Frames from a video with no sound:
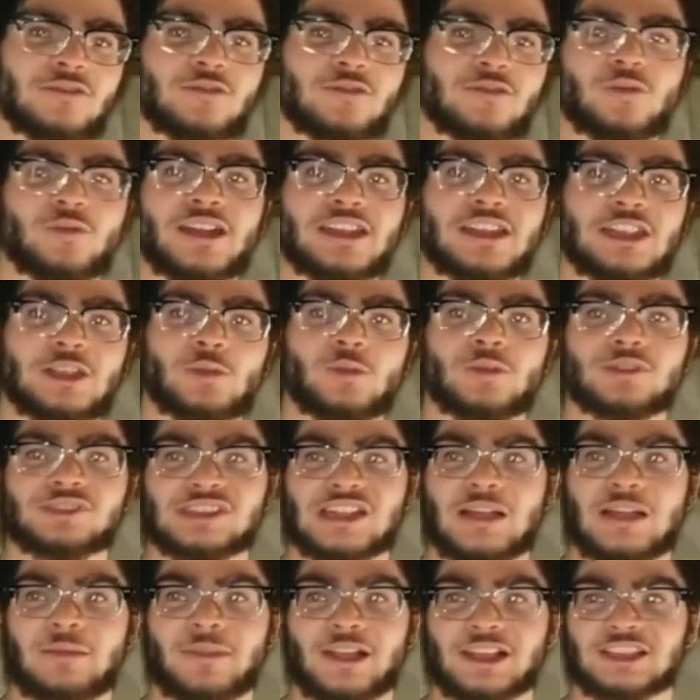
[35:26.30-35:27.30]
equals
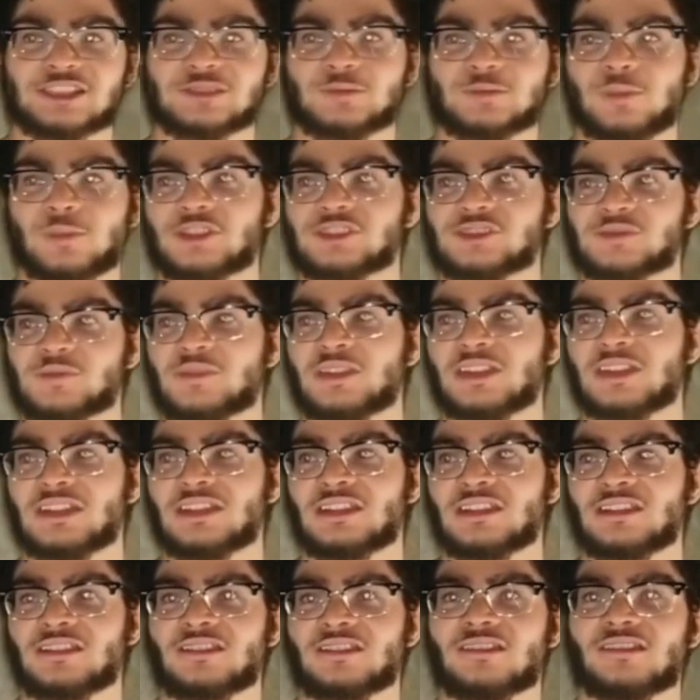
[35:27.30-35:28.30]
mx plus
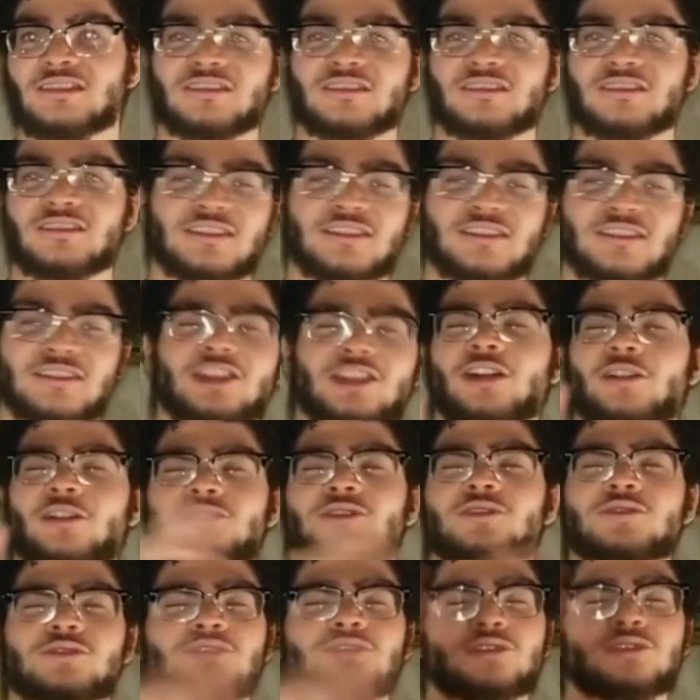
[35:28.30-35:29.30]
v, then
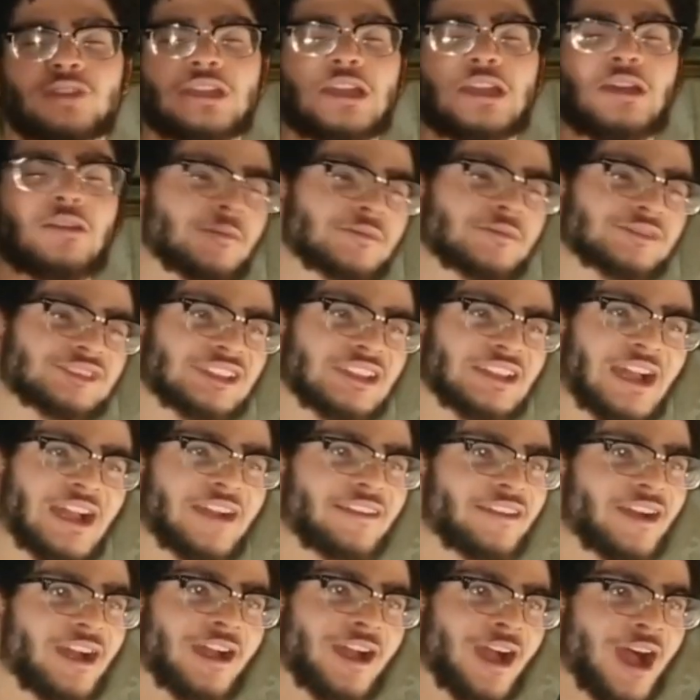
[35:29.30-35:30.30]
you get what I'm saying.
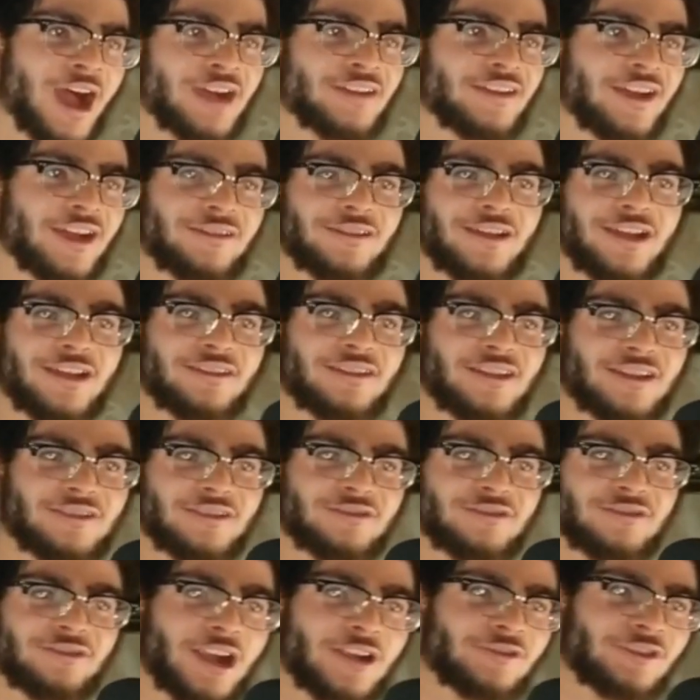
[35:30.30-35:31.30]
I
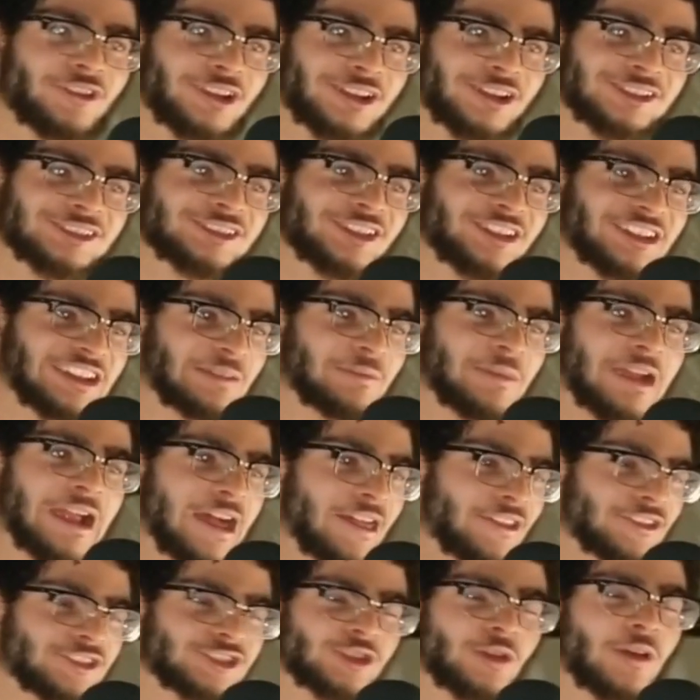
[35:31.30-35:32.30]
freaking suck at
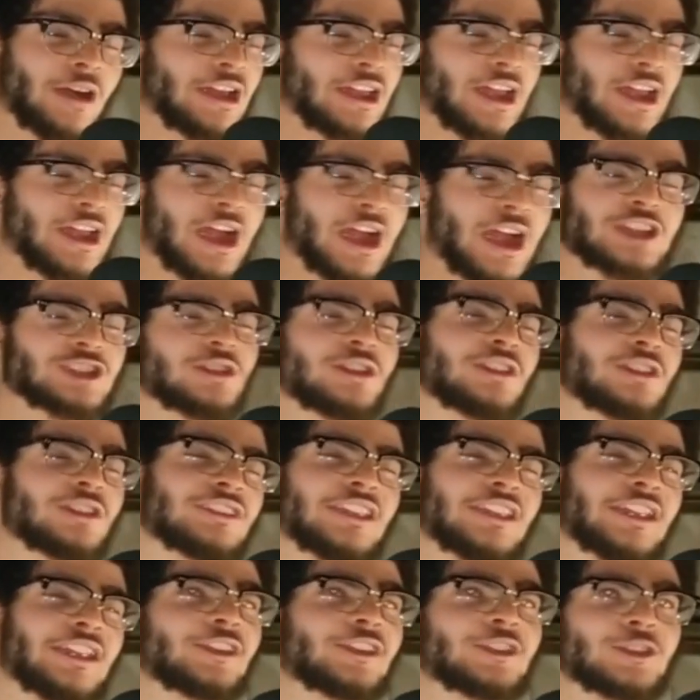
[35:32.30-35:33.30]
math, so I shouldn't
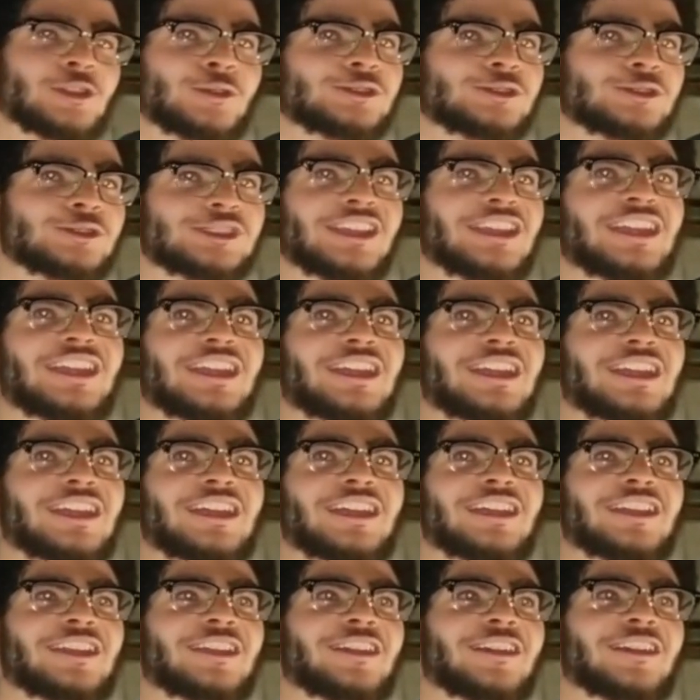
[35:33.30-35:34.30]
dare use it
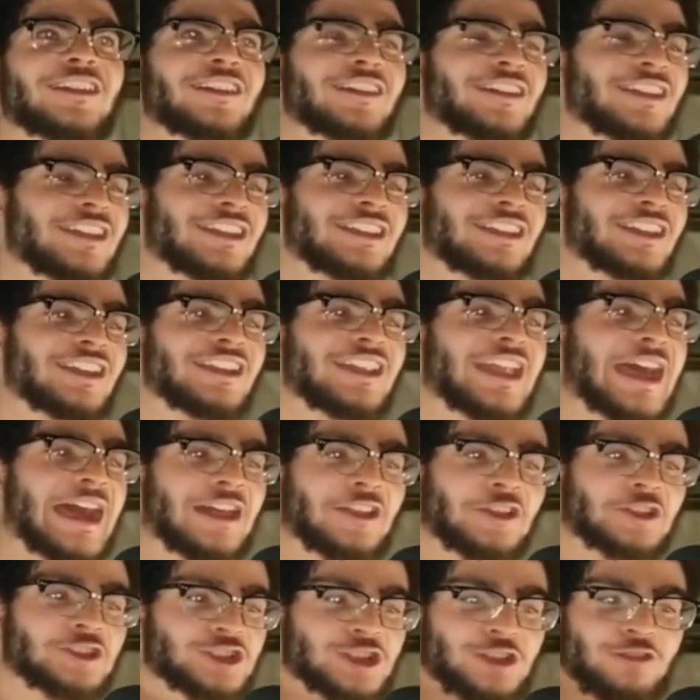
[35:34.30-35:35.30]
in an
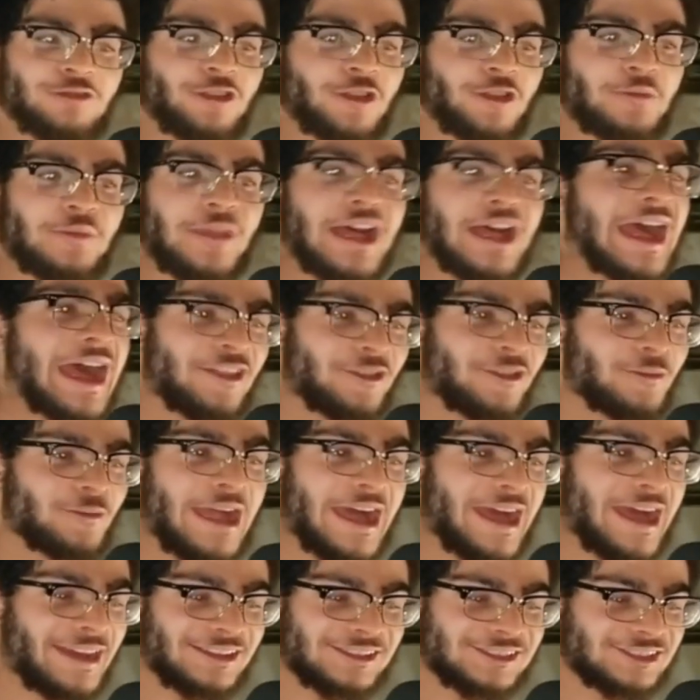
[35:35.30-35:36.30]
analogy for
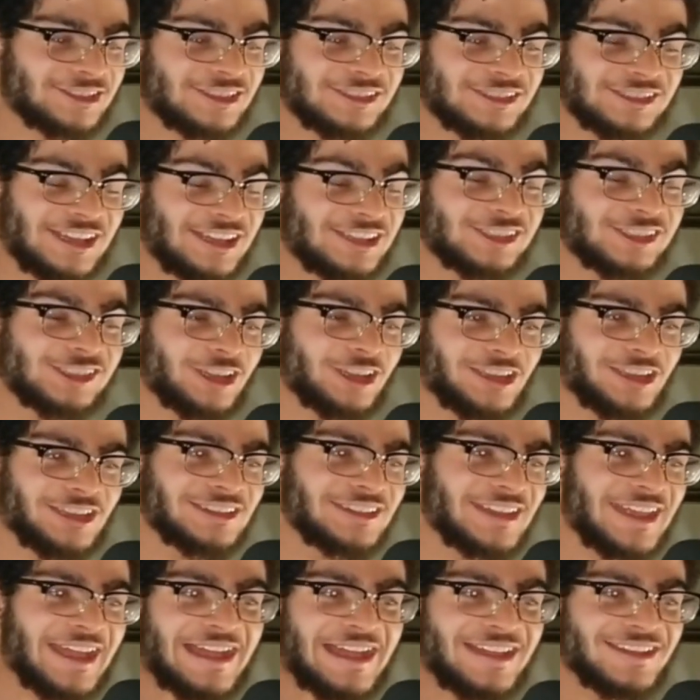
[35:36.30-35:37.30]
mathematics because I suck
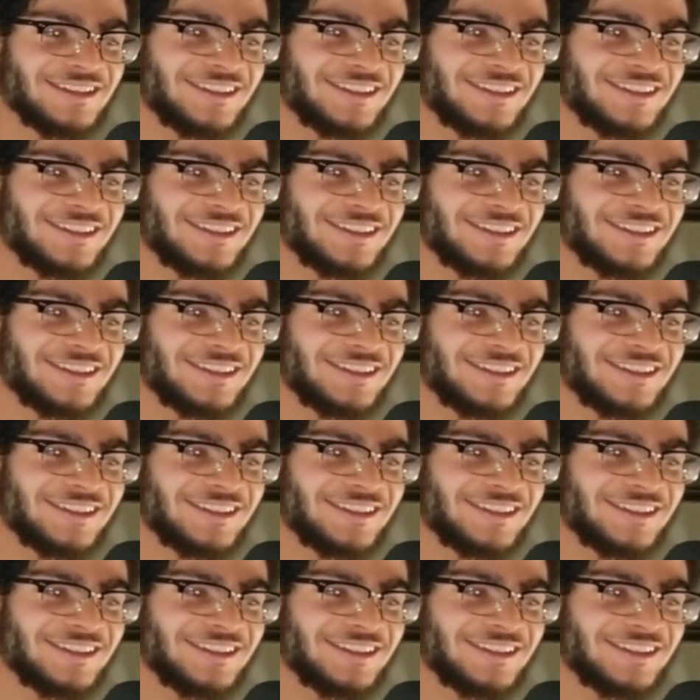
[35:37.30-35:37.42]
at that.